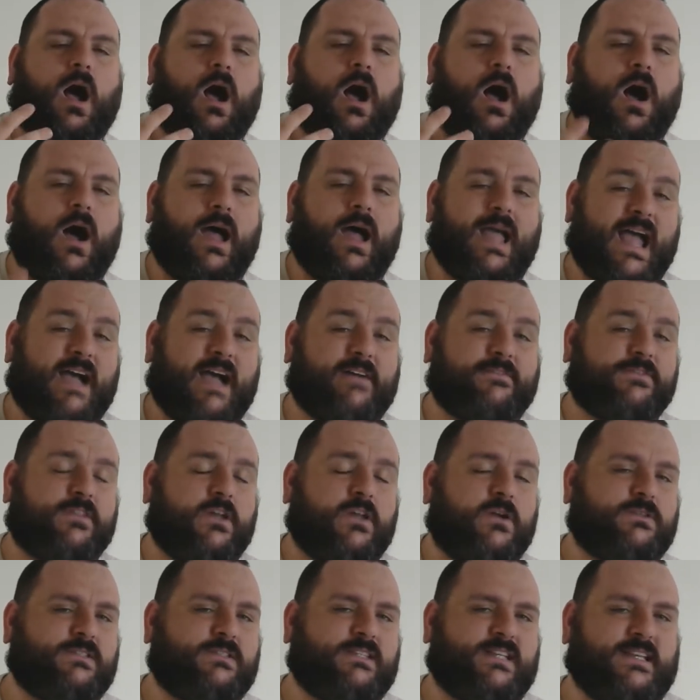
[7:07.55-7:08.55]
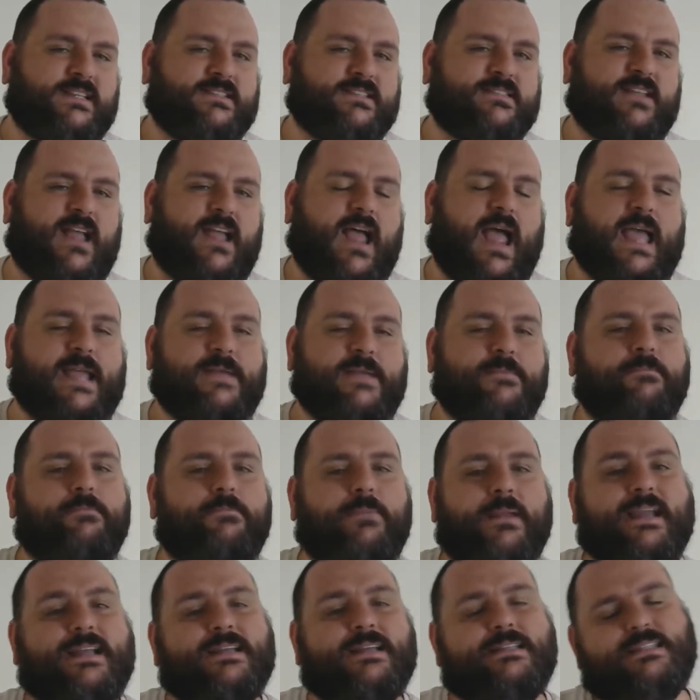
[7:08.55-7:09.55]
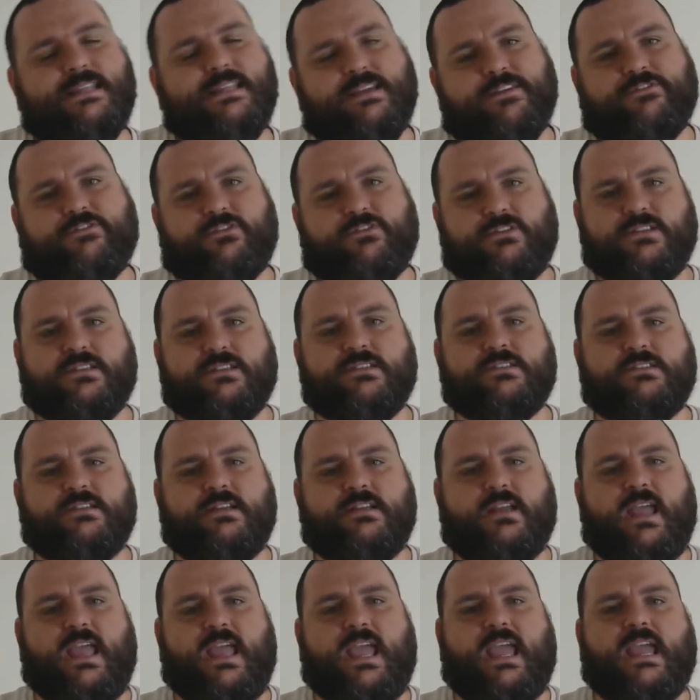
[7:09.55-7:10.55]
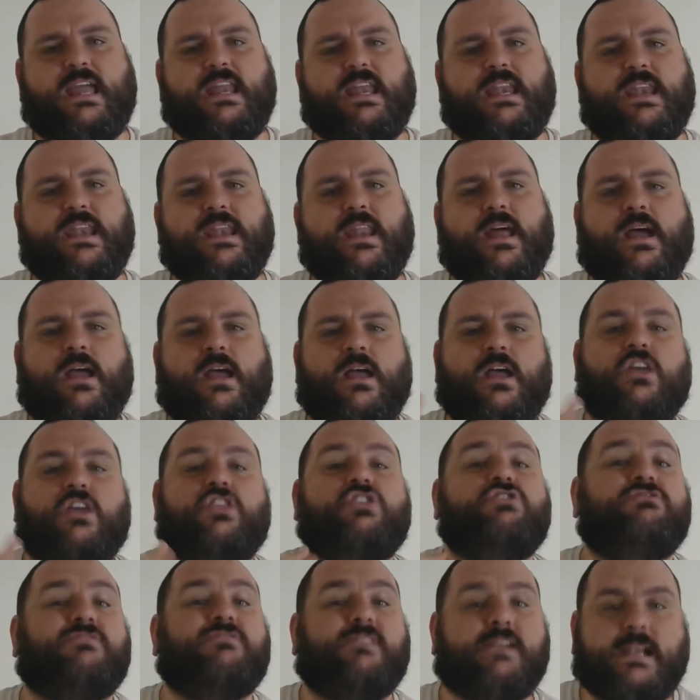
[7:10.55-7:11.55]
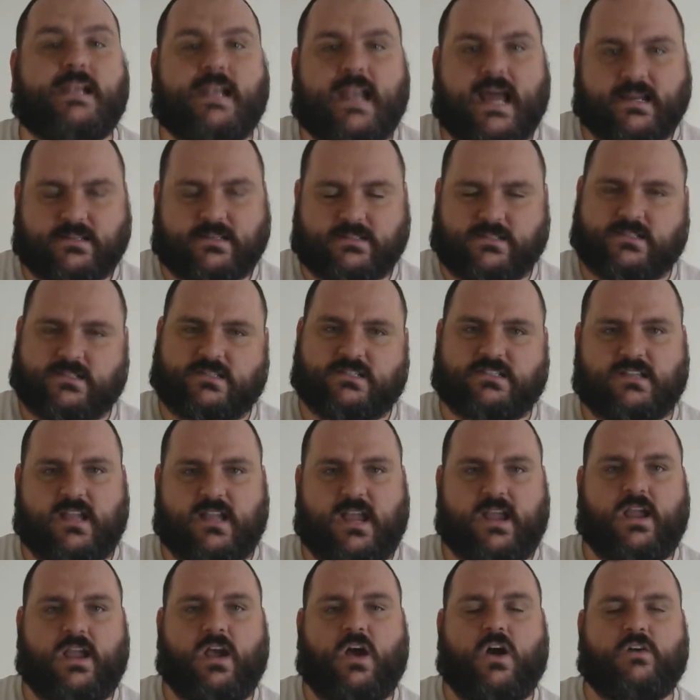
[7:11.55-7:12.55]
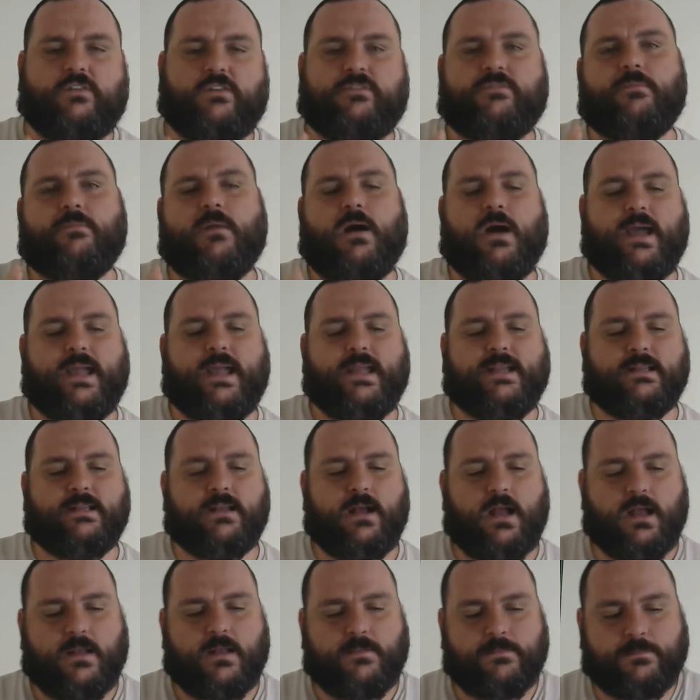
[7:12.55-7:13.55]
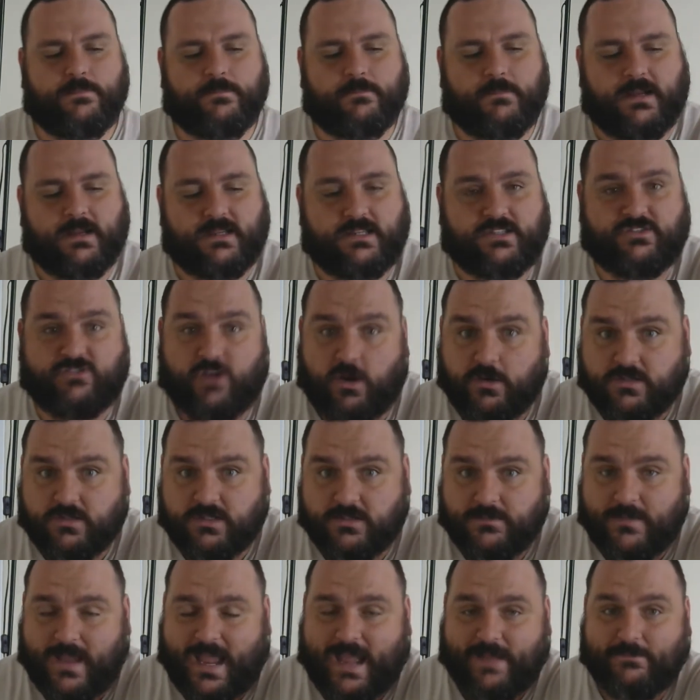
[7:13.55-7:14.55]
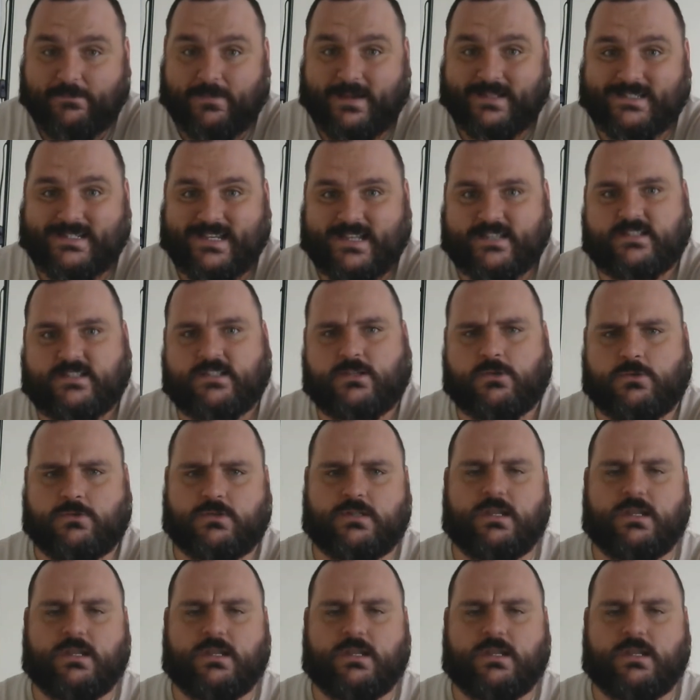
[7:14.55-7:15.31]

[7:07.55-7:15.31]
I have noticed a big difference in the relaxed state of my my scrotum and my testicles.